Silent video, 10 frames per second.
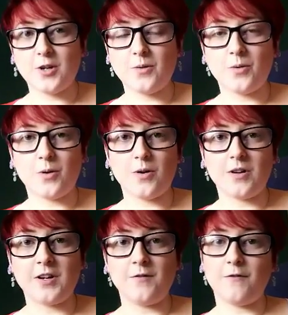you
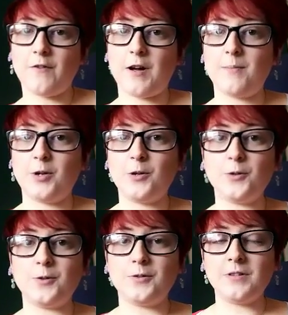or confirm a
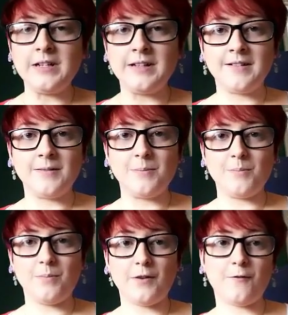call
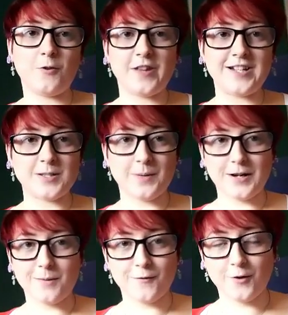before they just
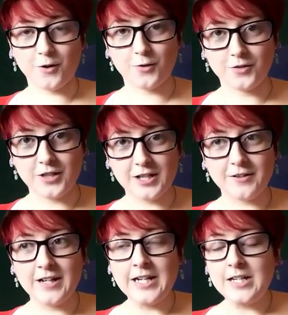pick up the phone and call you.